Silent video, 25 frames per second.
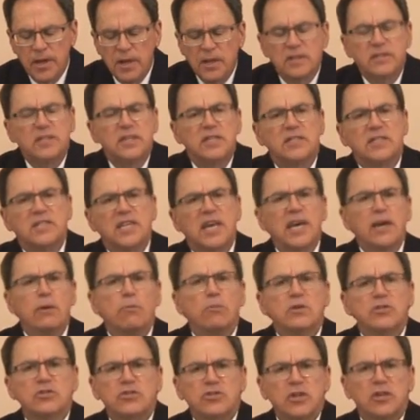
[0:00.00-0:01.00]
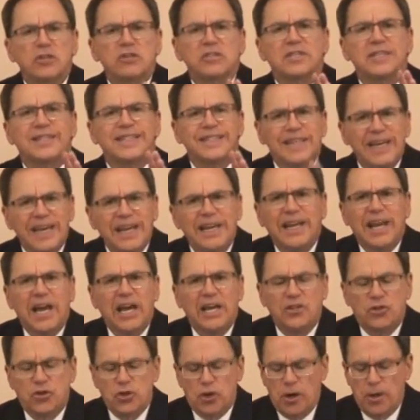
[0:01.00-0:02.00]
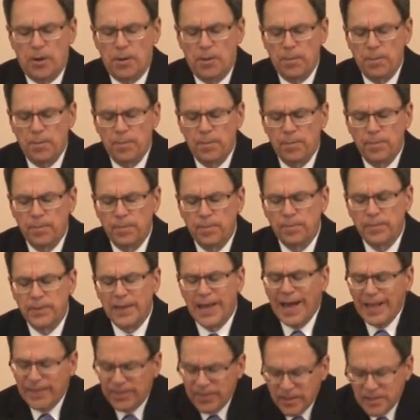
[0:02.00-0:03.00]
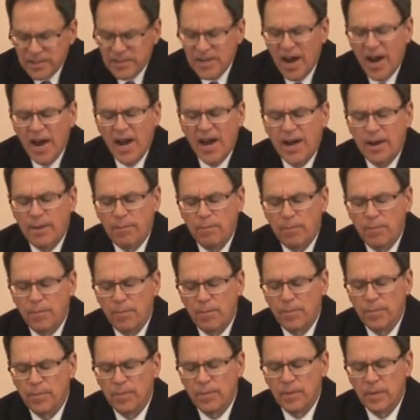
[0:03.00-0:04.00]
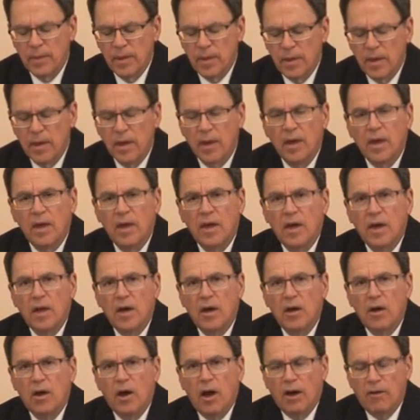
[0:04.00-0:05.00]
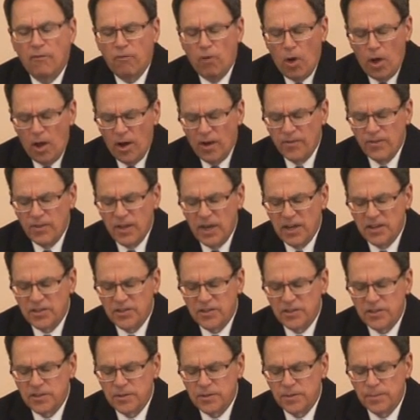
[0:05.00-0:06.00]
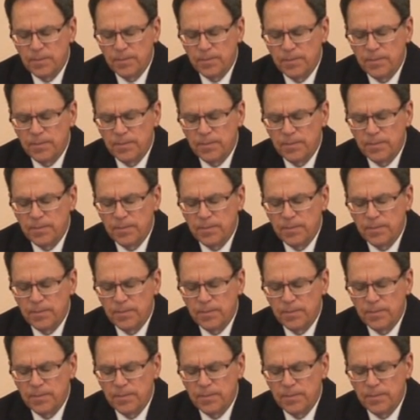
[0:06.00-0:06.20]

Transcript: since he was just a teenager at the time of all of this.